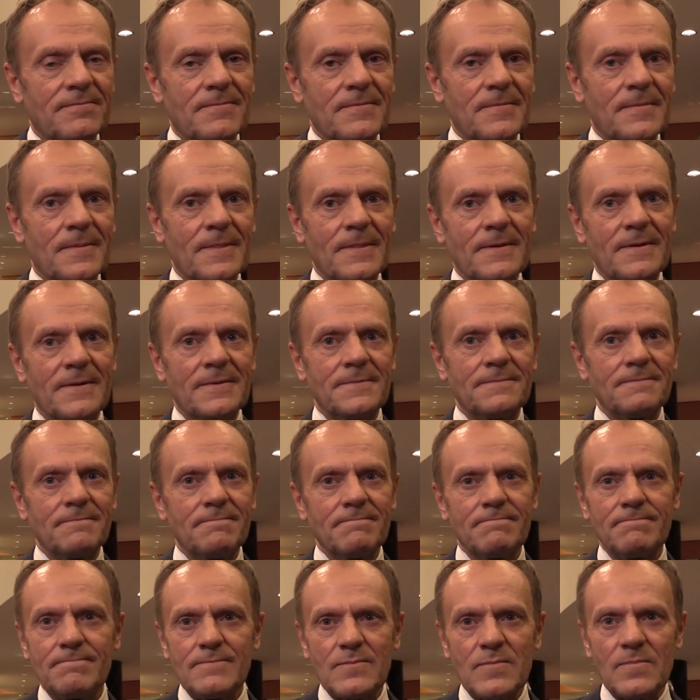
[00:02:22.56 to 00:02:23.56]

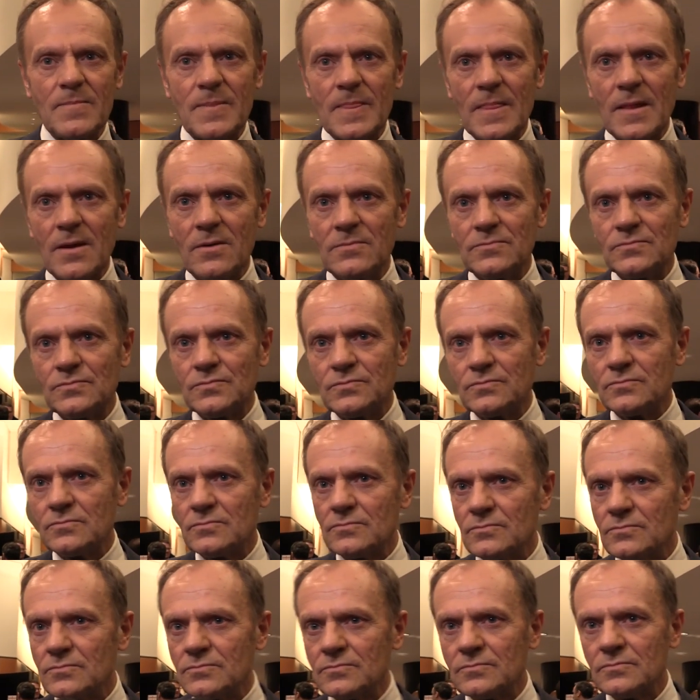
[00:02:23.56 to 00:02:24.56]

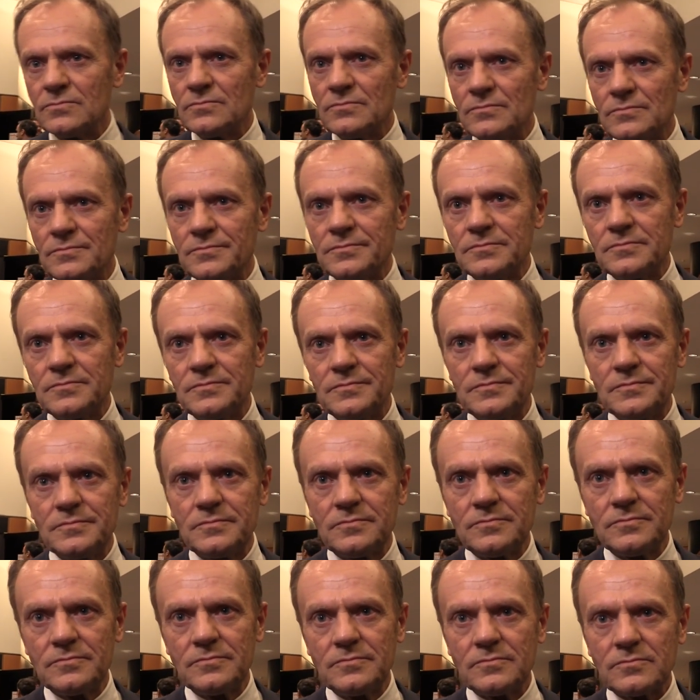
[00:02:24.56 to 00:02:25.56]

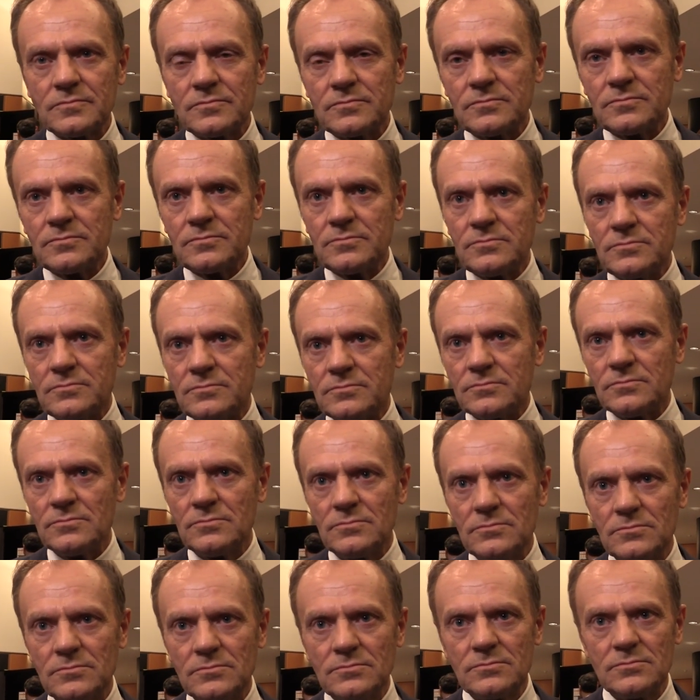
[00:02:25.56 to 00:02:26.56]

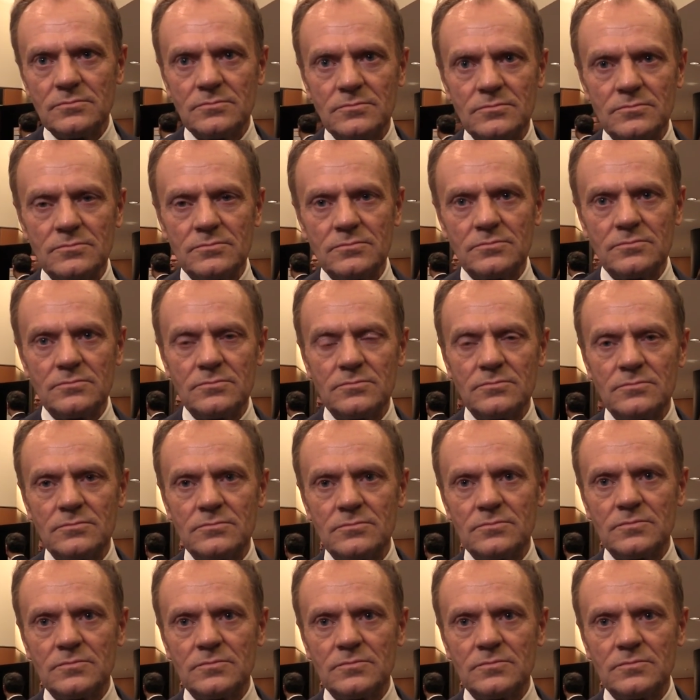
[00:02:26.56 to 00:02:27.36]
Nobody speaks.